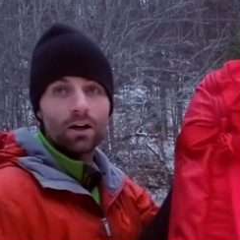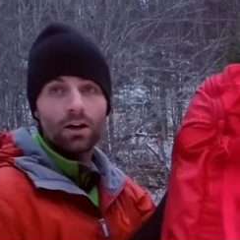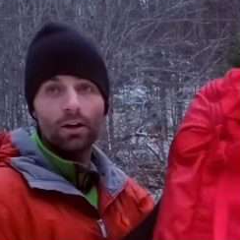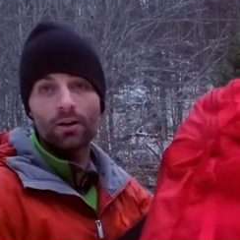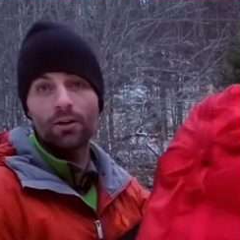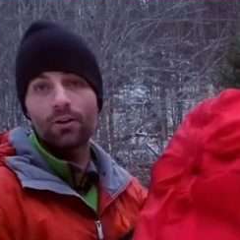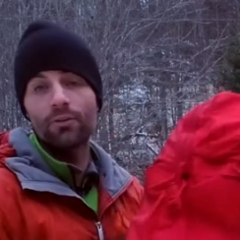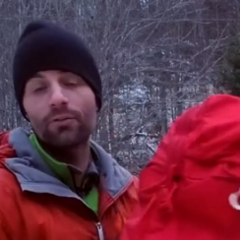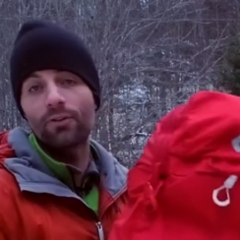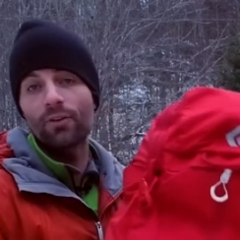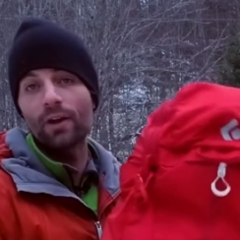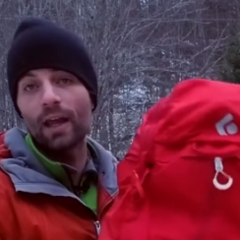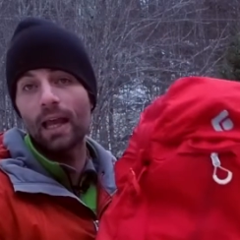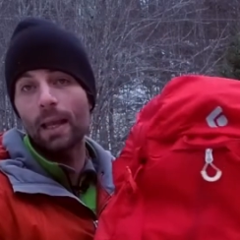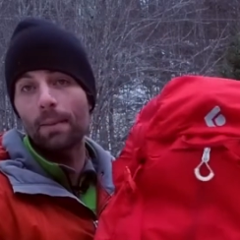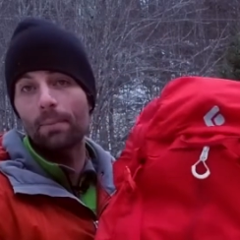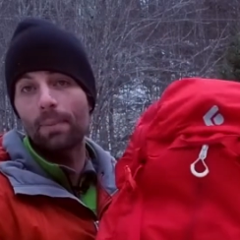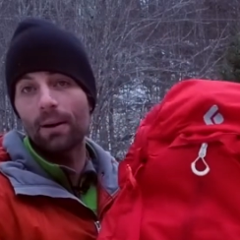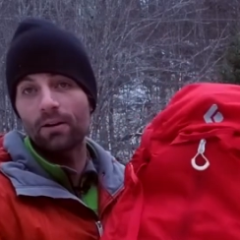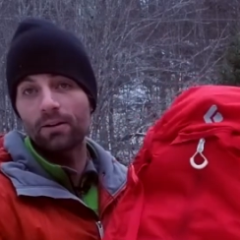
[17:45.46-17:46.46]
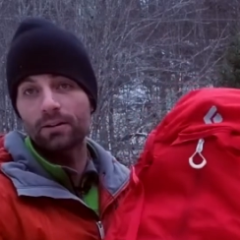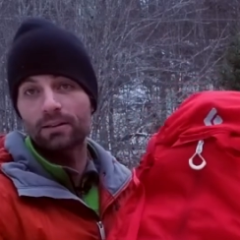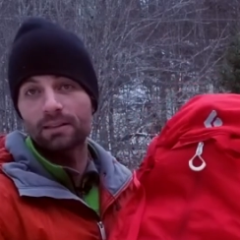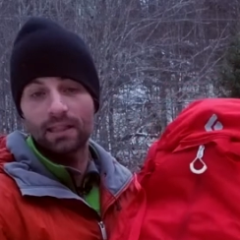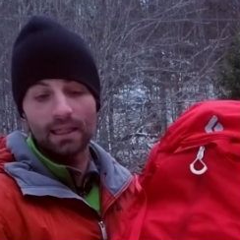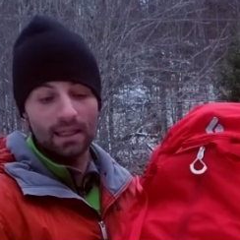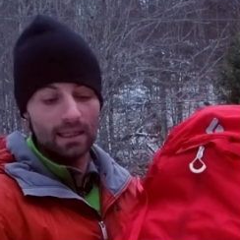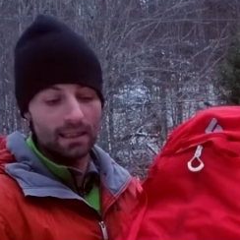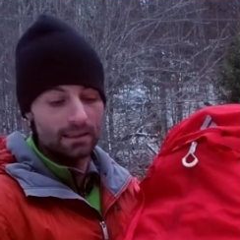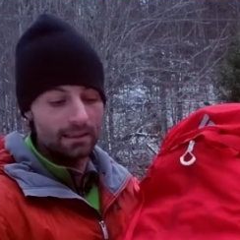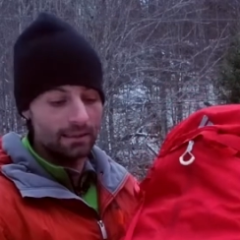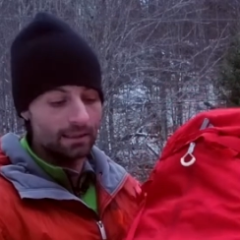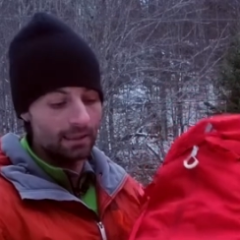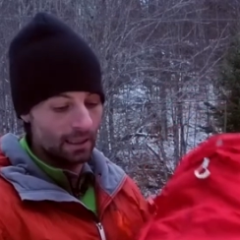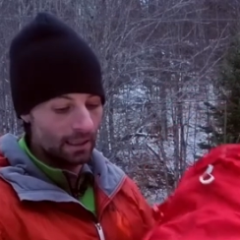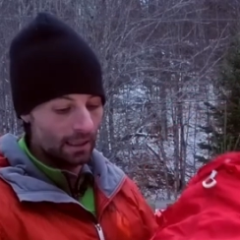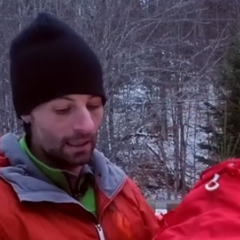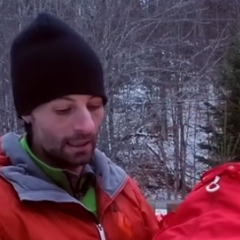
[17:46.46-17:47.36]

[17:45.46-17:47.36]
of a pair of skis,